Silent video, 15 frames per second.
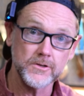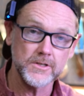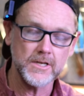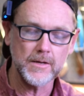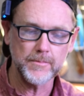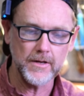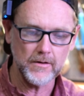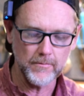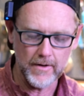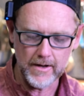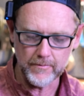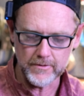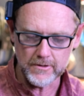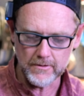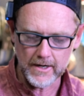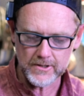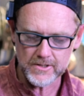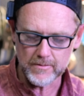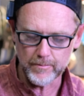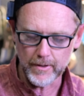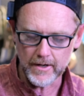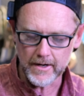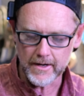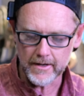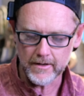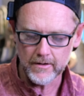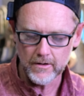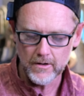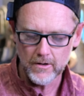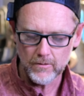Just keep that in mind when you're actually
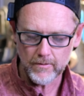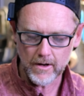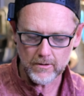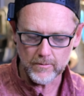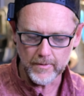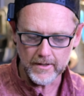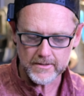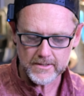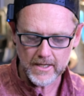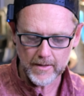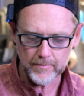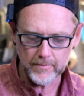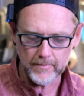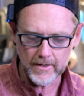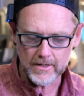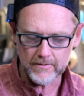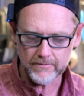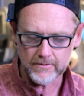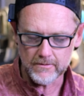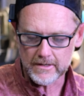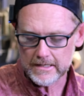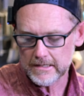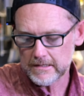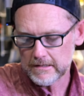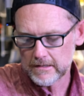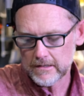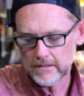buying router bits. Keep in mind if you need,